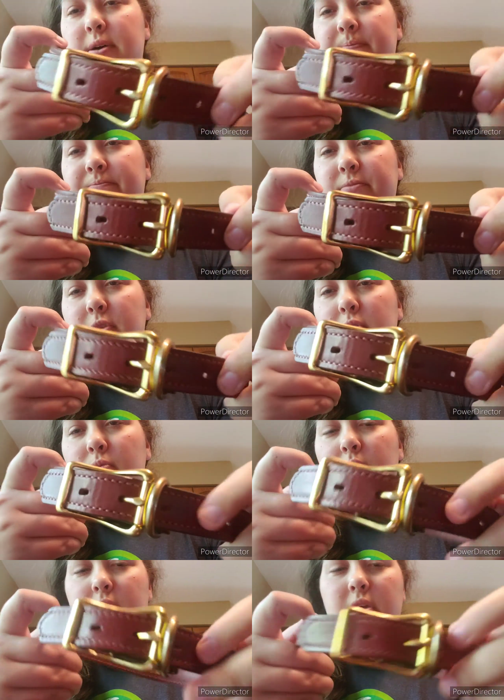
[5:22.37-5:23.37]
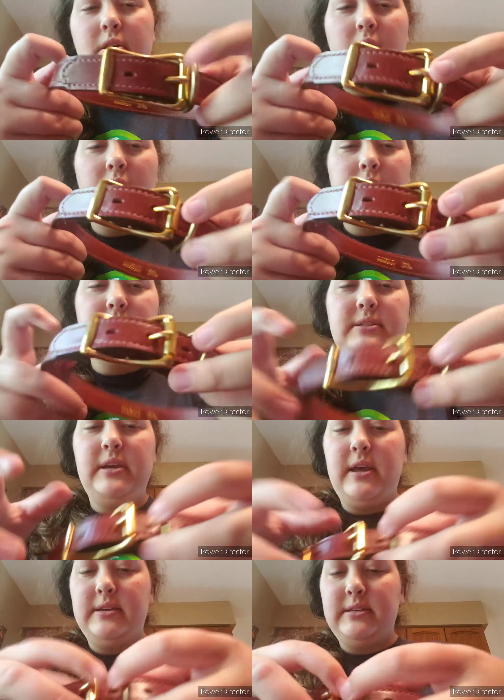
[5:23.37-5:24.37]
um, working collars.
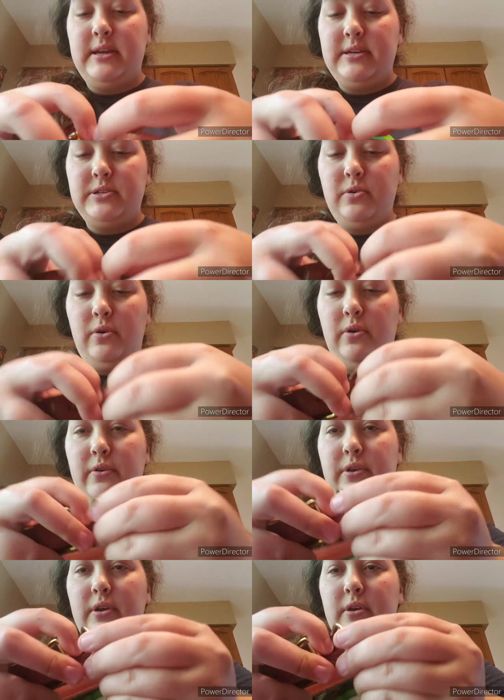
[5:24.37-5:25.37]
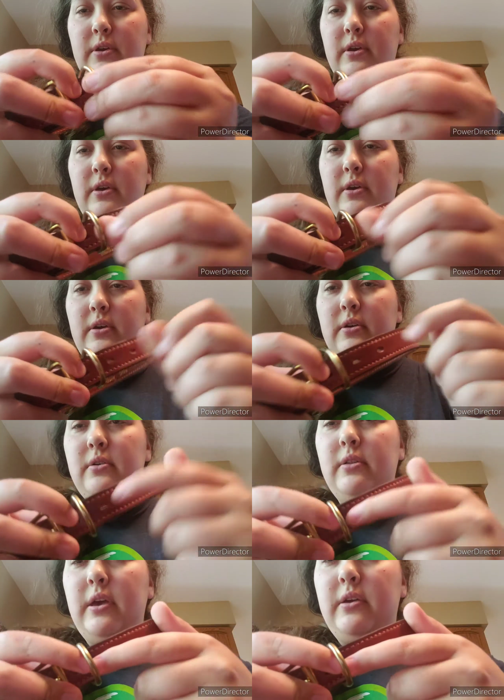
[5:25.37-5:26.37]
See, it has a nice gold,
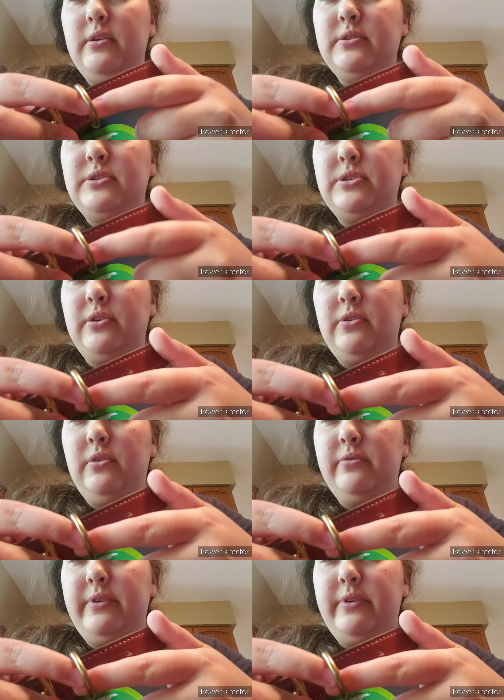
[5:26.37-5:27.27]
like, circle